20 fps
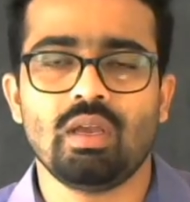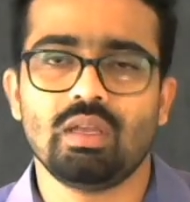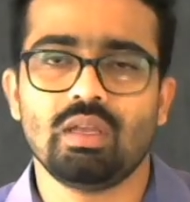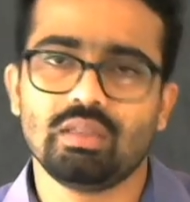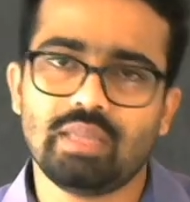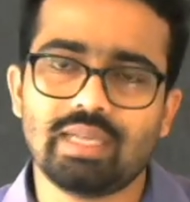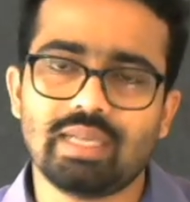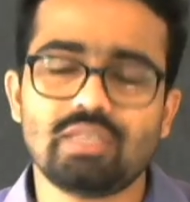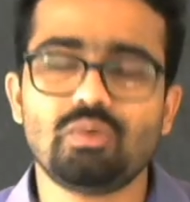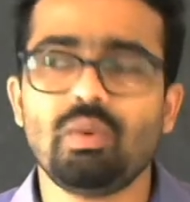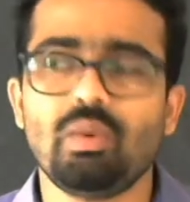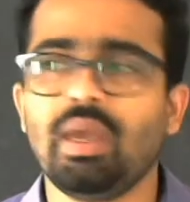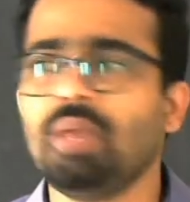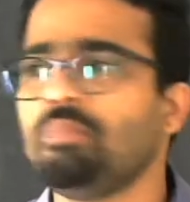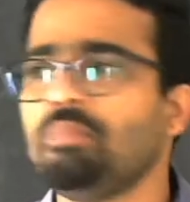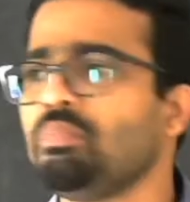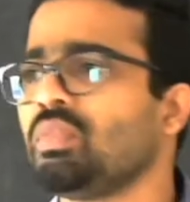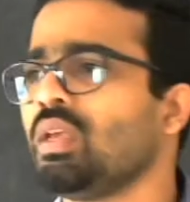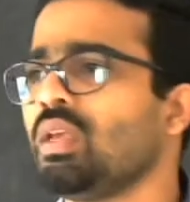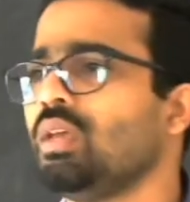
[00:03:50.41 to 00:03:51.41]
That's
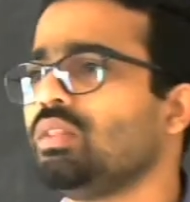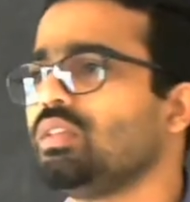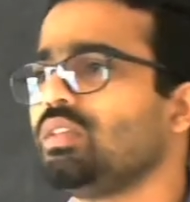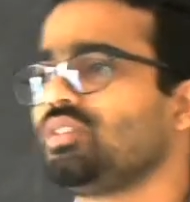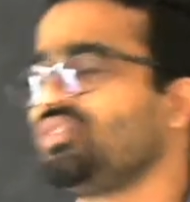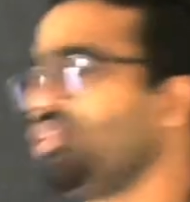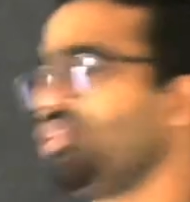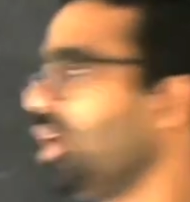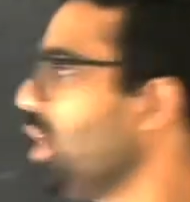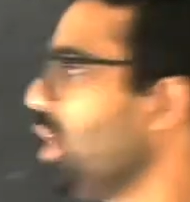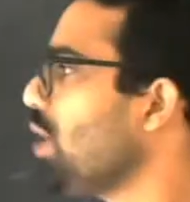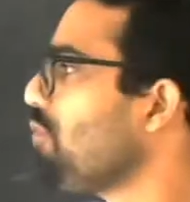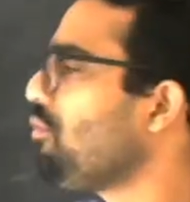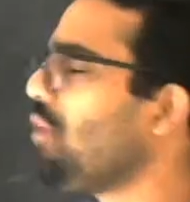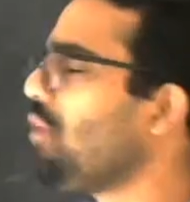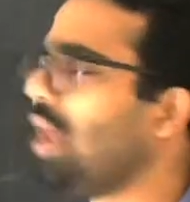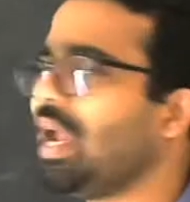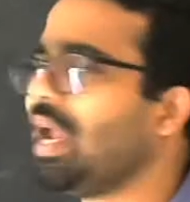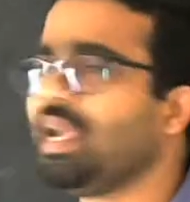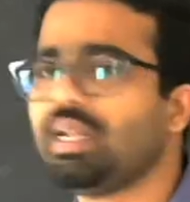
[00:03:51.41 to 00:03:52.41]
why the study of
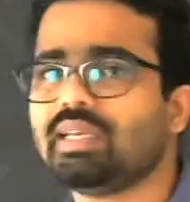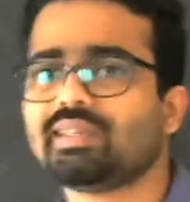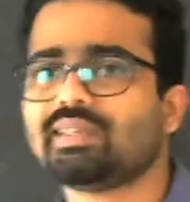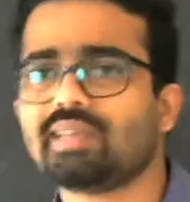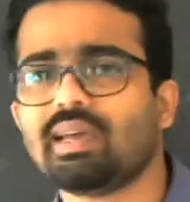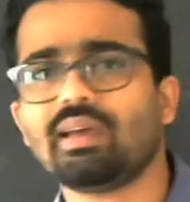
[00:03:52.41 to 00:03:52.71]
light is